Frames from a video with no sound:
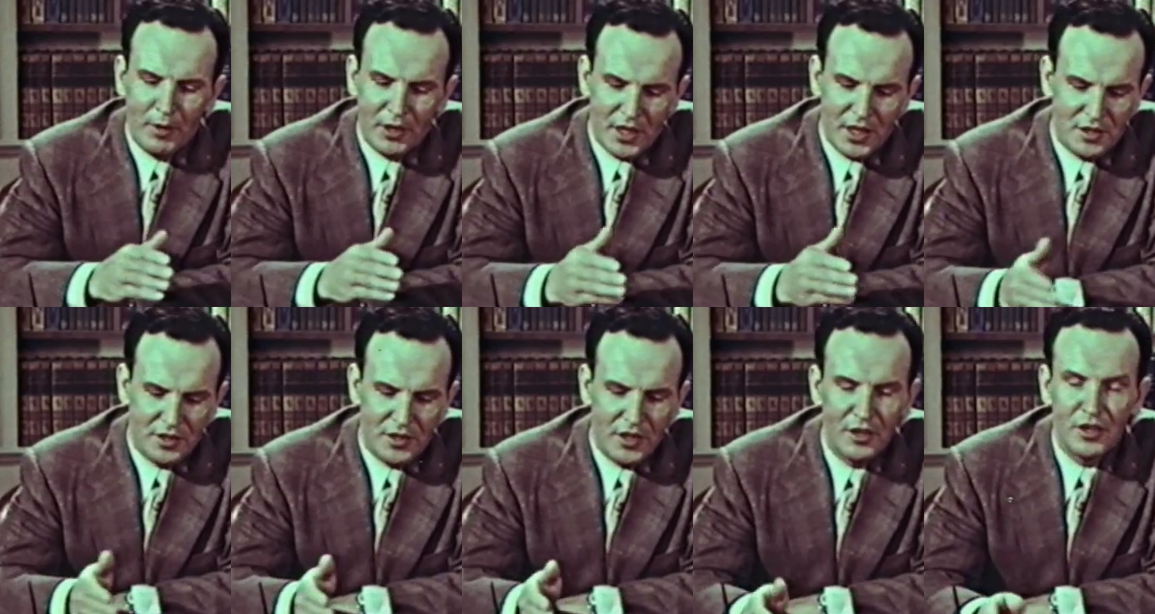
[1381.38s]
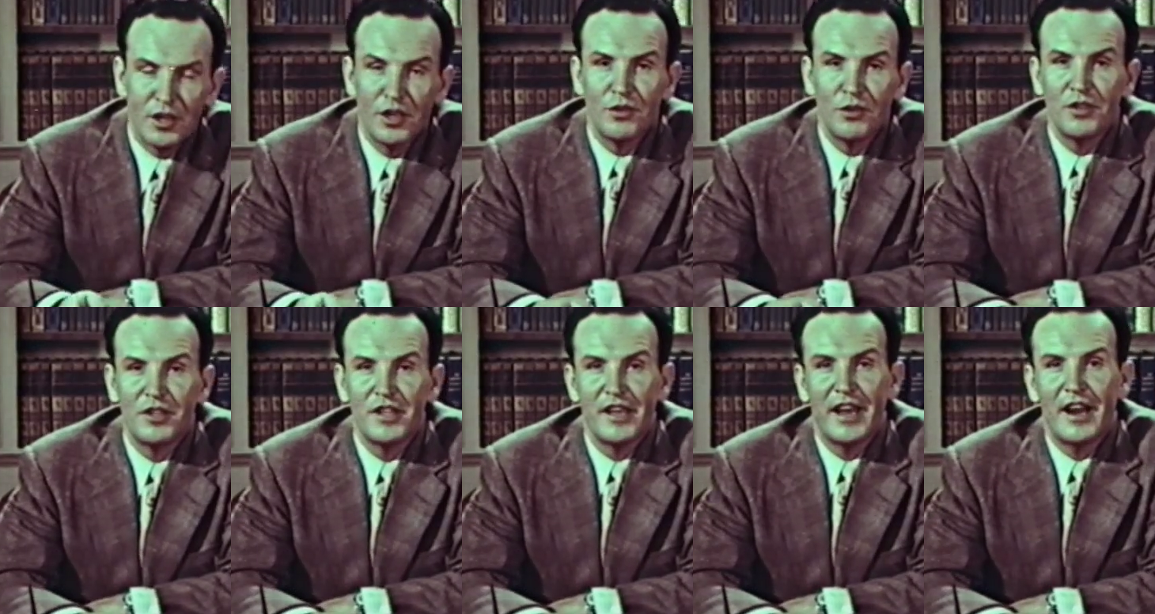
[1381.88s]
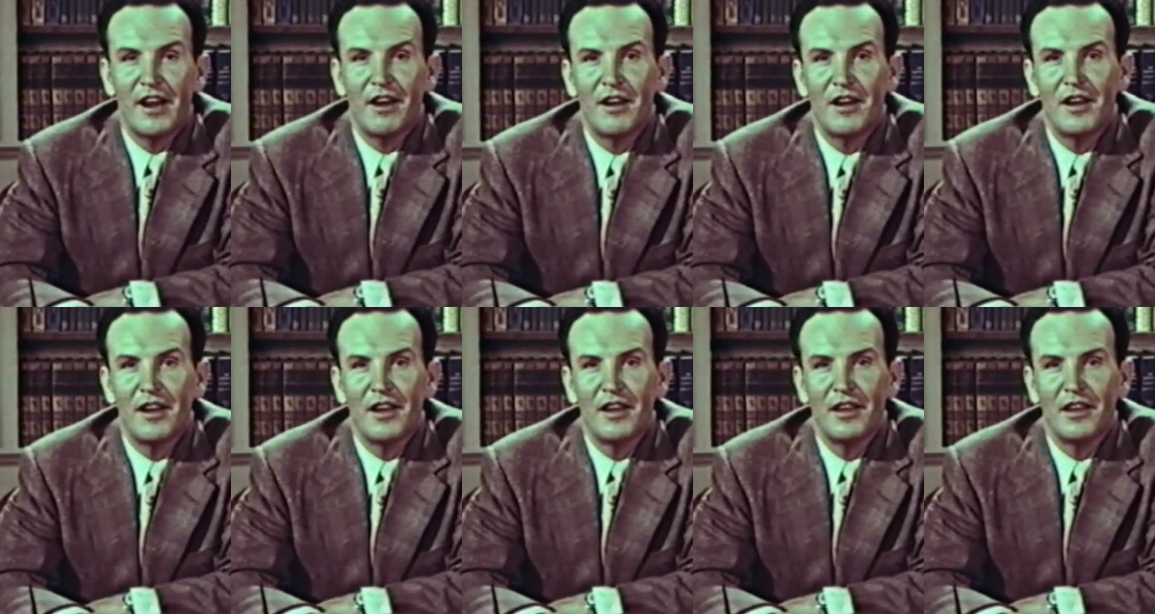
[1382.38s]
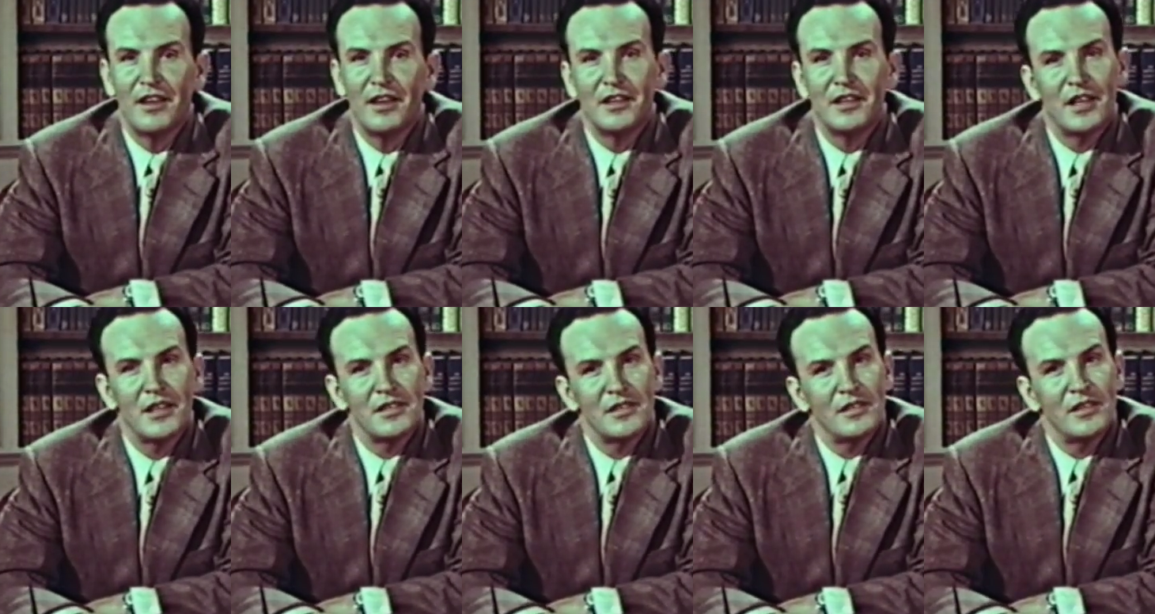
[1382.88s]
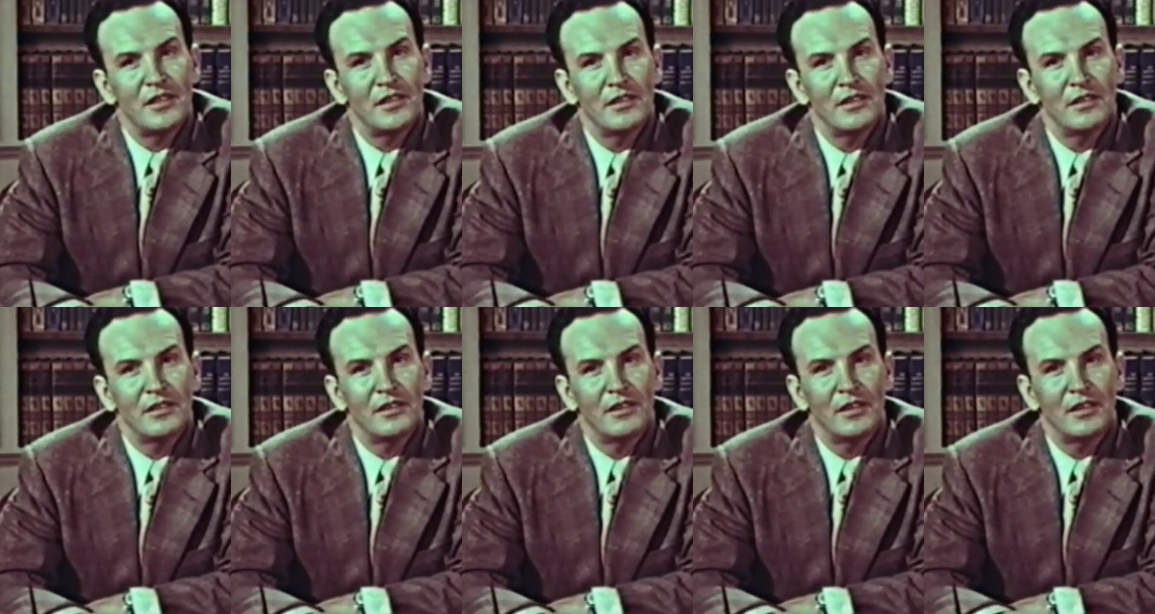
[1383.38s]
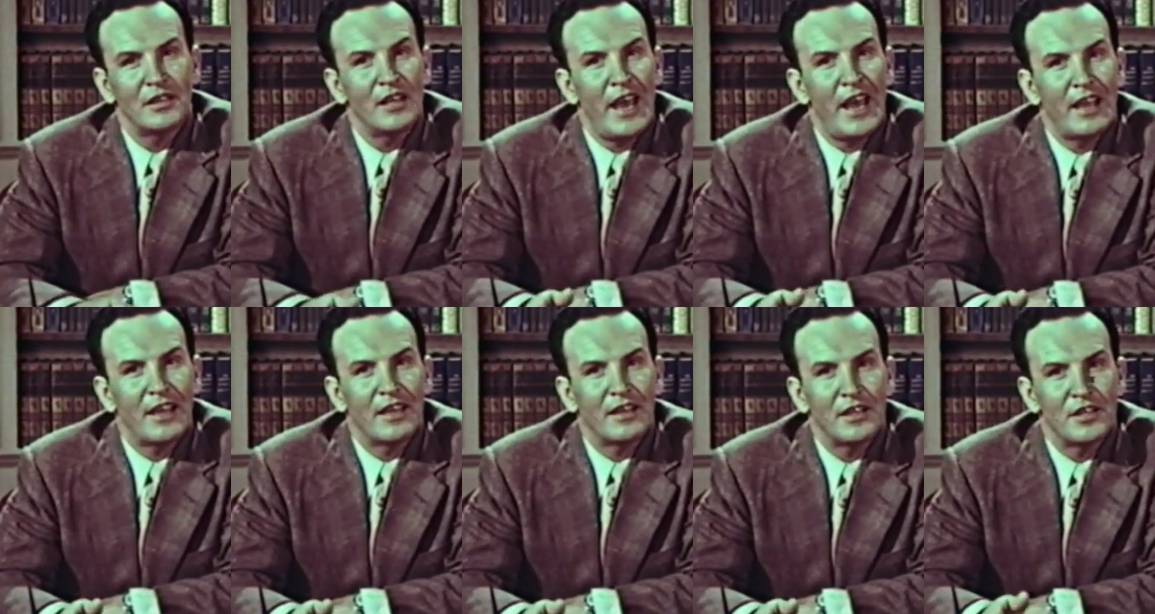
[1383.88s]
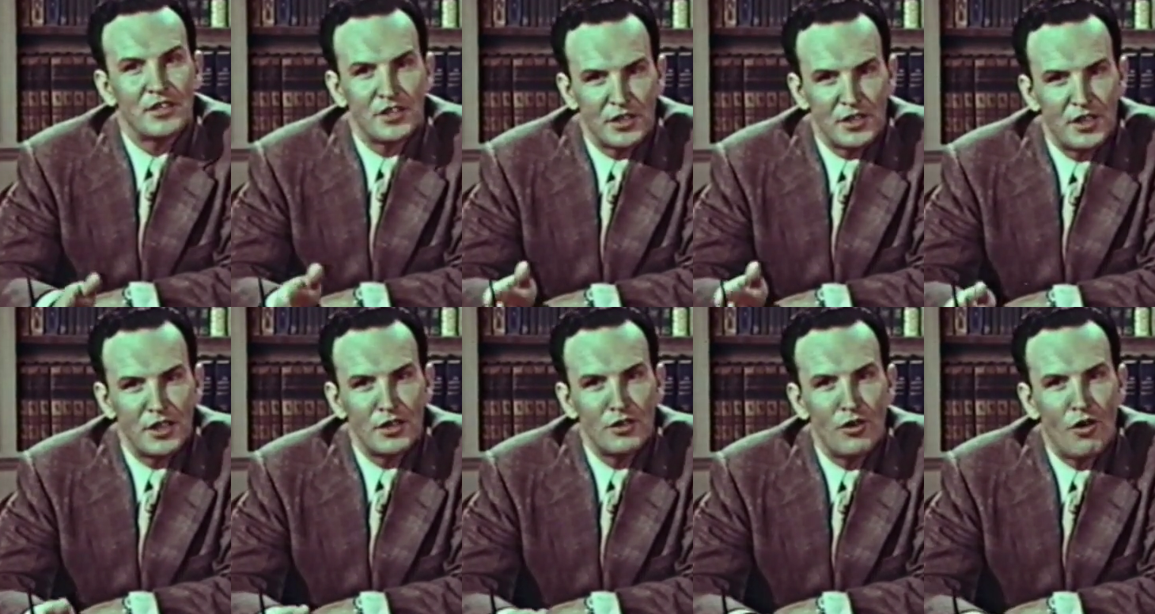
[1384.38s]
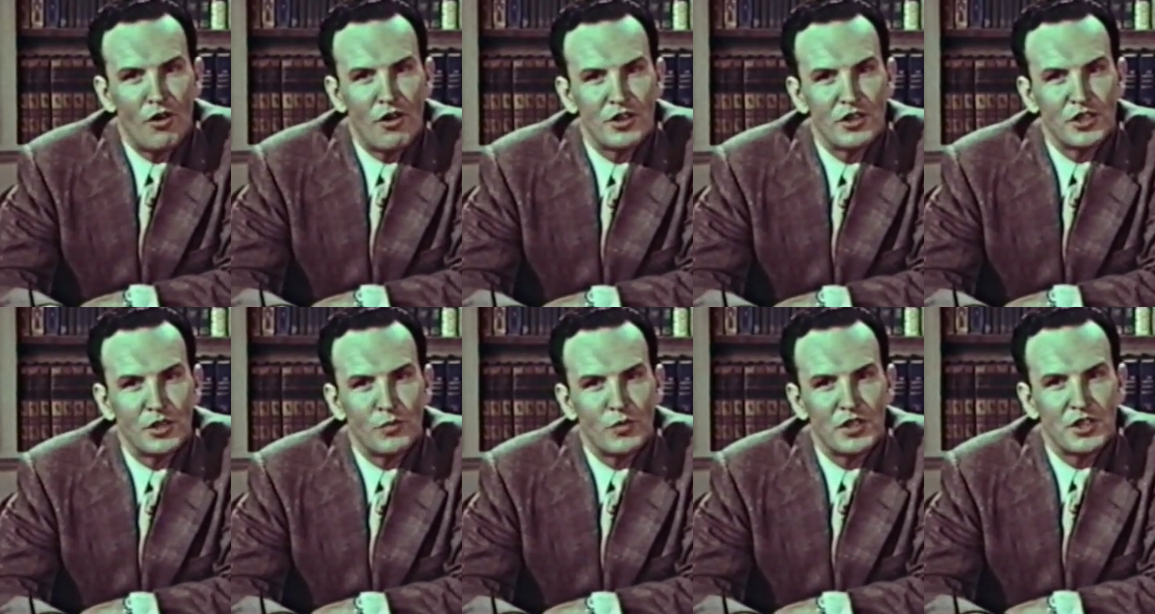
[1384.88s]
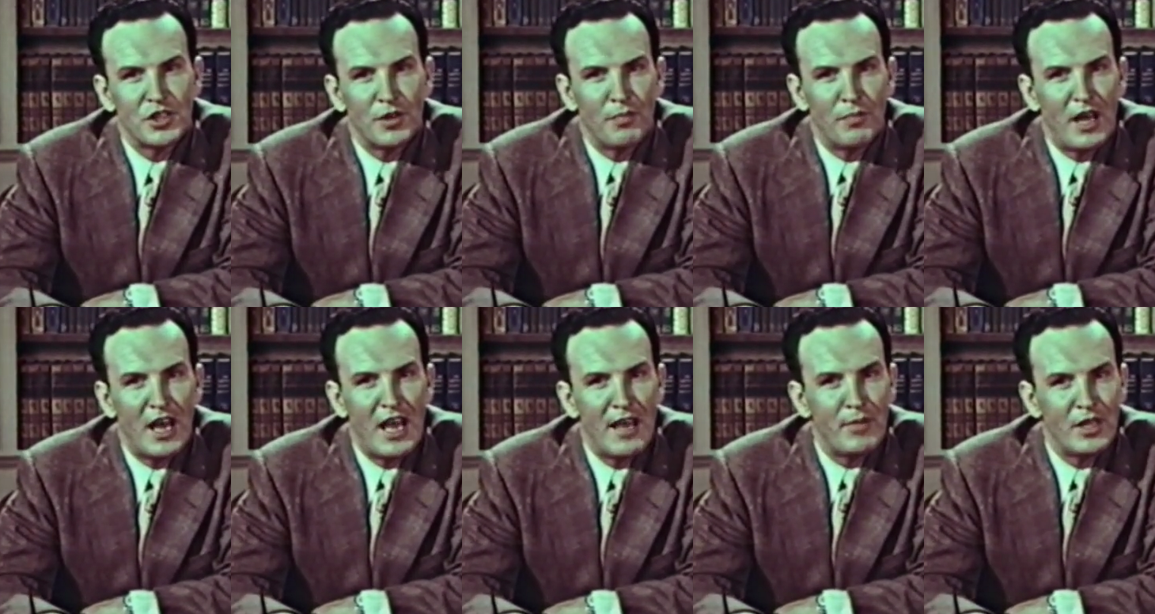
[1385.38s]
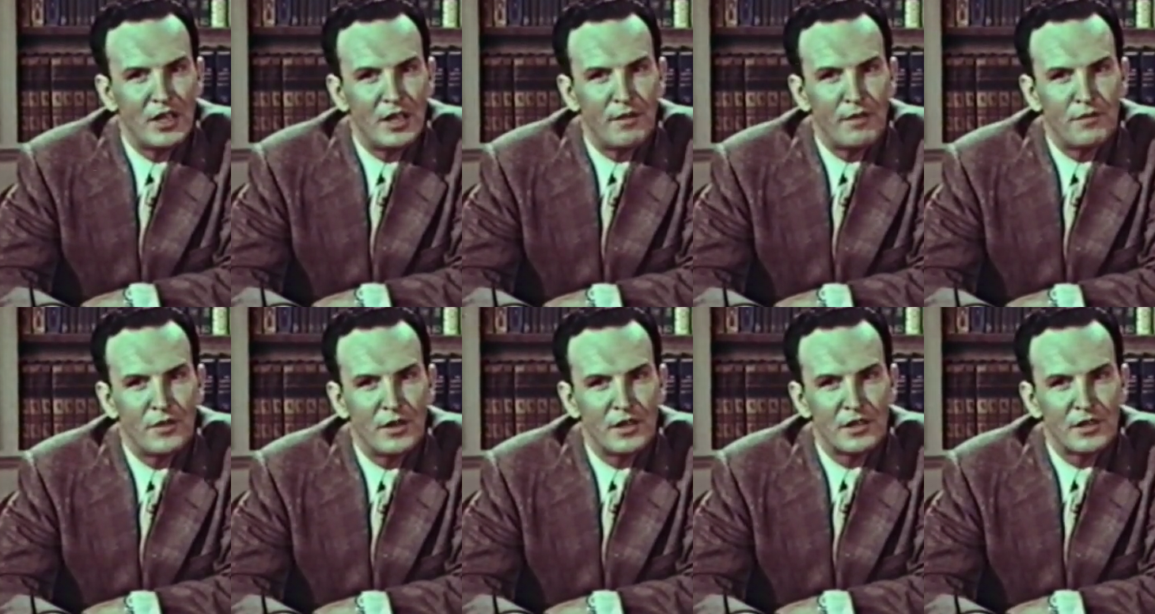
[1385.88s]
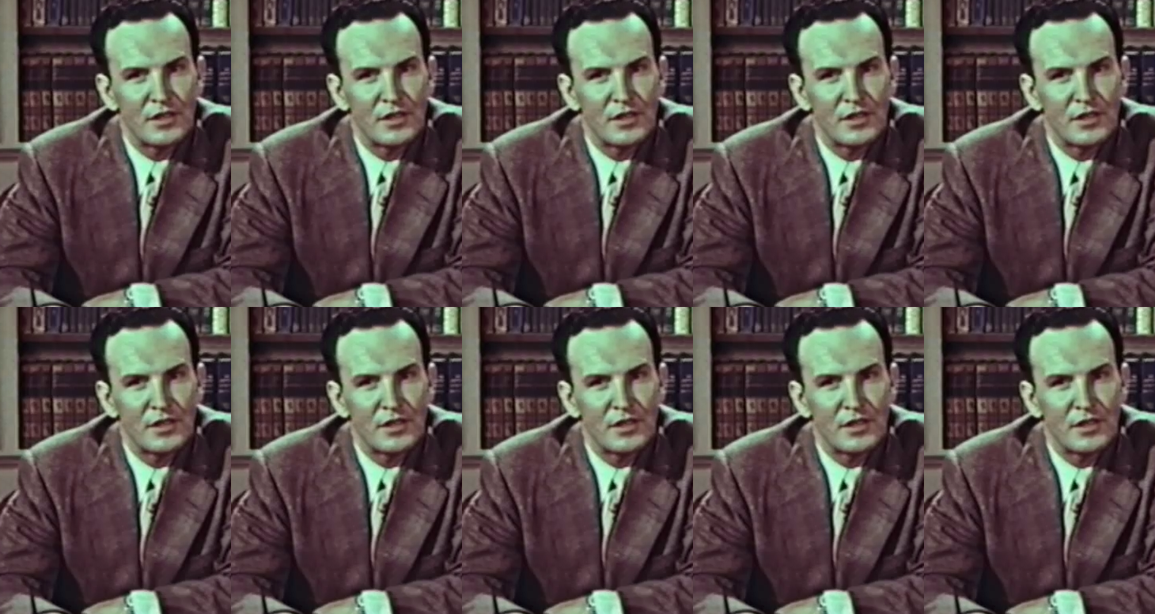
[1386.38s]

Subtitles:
doesn't include the error. It doesn't attack it. It just ignores it with sublime indifference.